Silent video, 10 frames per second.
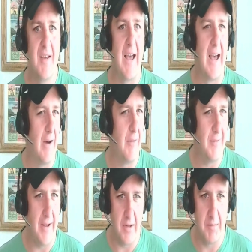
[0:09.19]
How
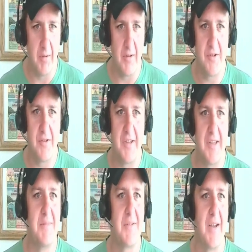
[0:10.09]
valuable is your
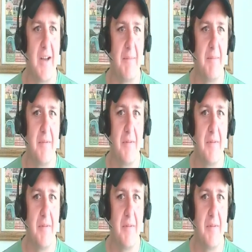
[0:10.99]
team's time?